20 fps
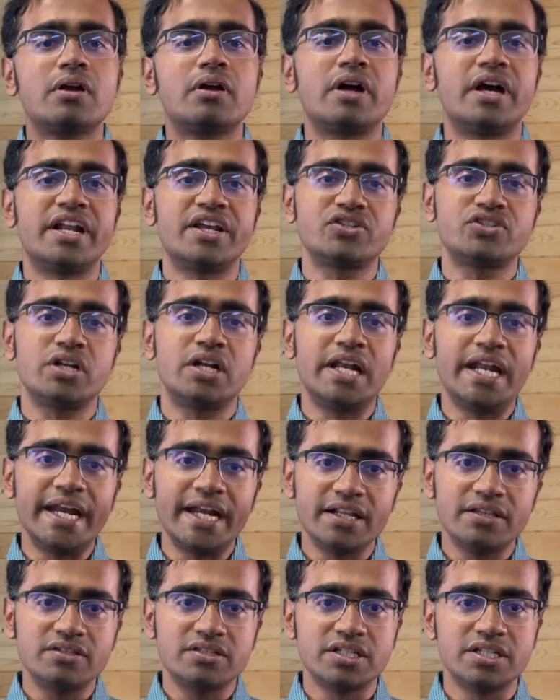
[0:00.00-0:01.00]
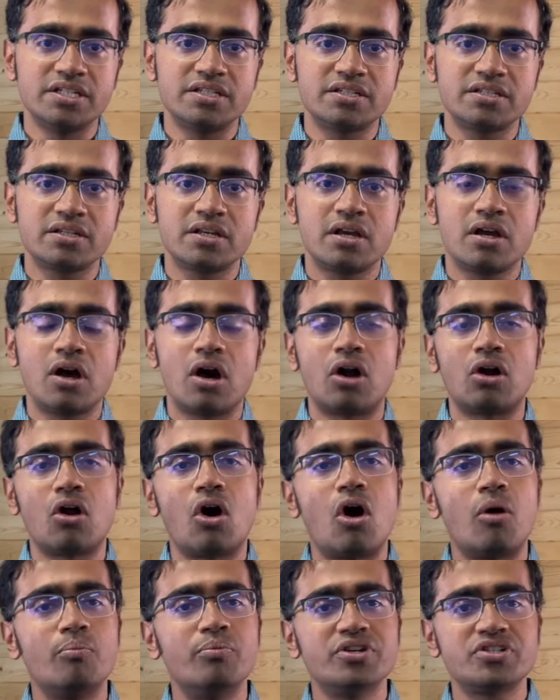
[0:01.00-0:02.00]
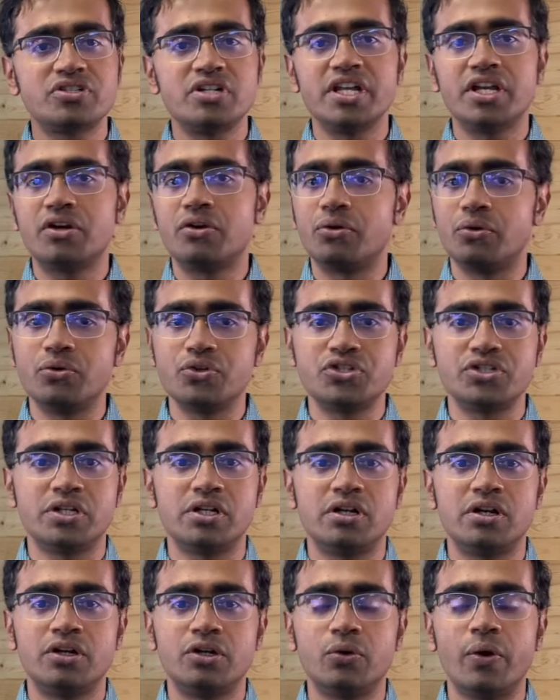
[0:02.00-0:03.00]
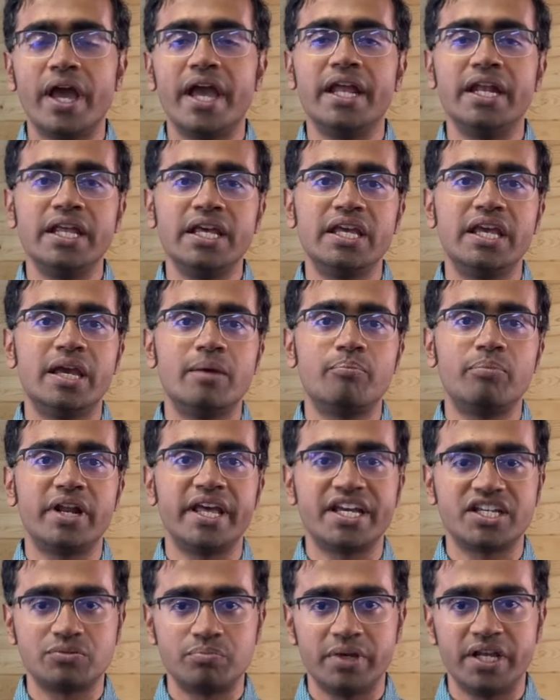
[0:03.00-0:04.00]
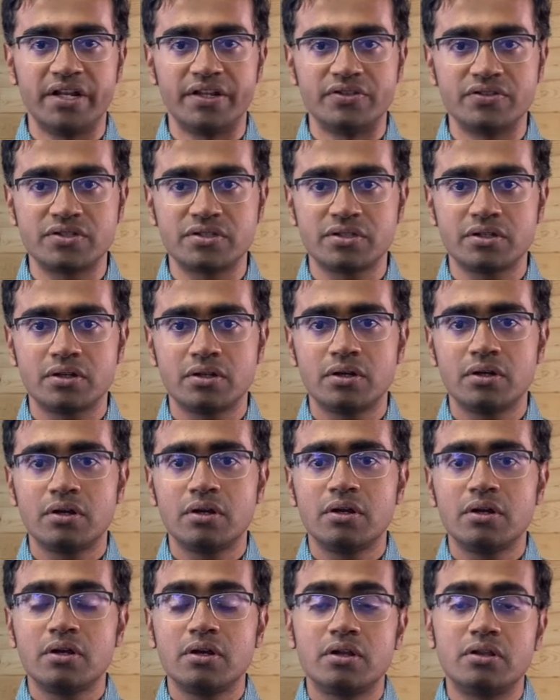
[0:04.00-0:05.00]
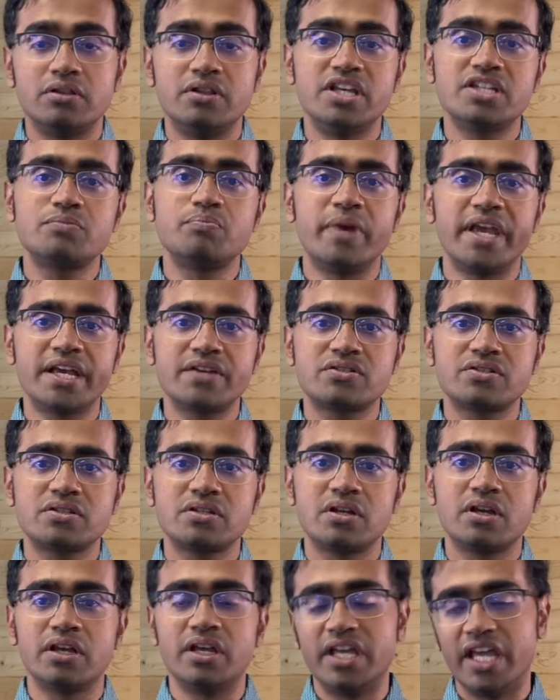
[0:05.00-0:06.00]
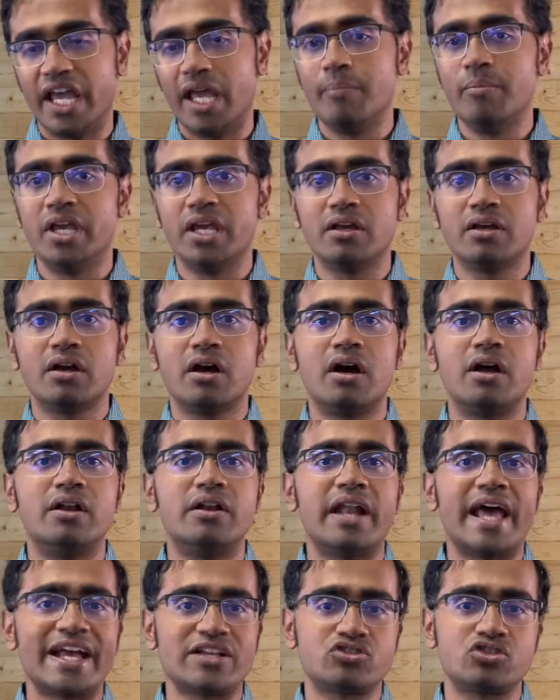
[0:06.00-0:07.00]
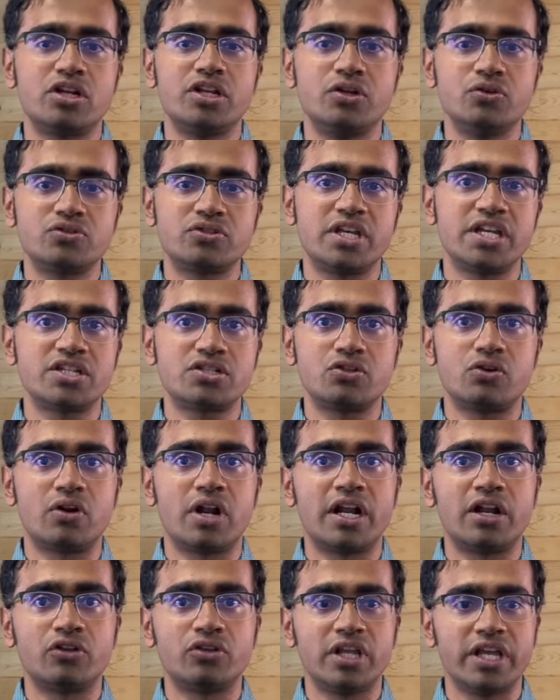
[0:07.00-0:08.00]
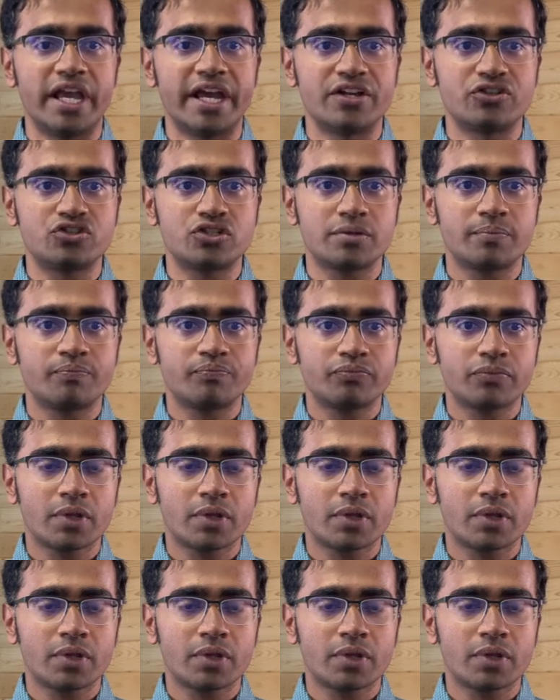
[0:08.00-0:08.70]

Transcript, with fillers: Connection latencies are obviously crucial to any gameplay experience. This makes gaming a natural use case to run on the edge